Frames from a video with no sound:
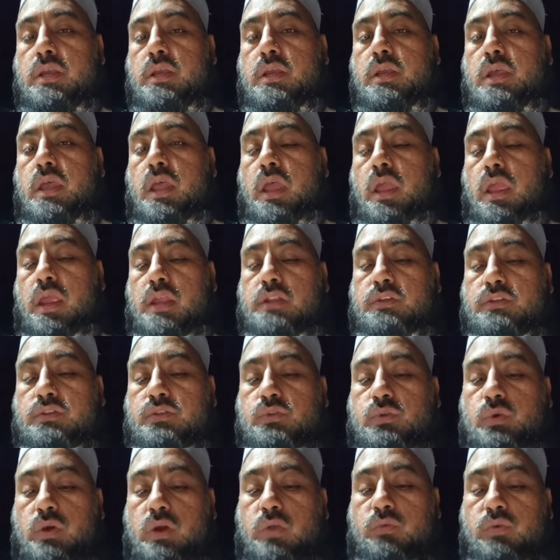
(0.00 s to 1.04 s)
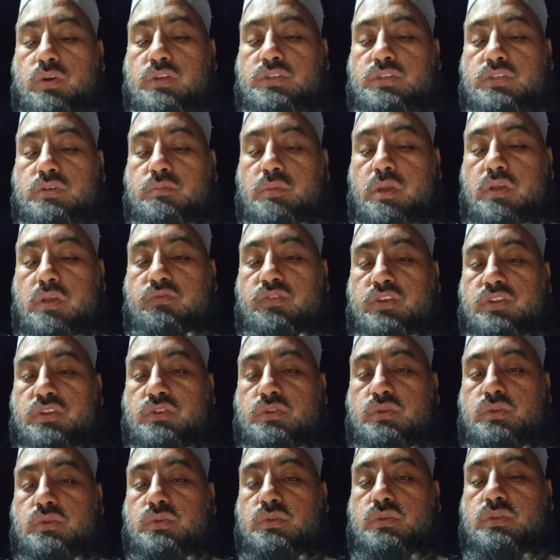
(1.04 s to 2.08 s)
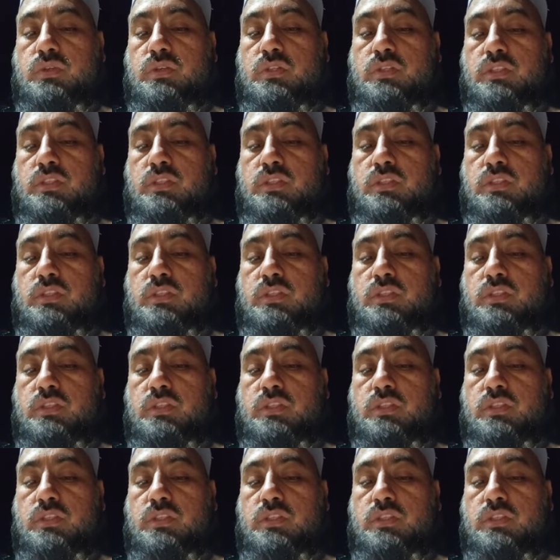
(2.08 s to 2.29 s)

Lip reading: and you are watching my videos.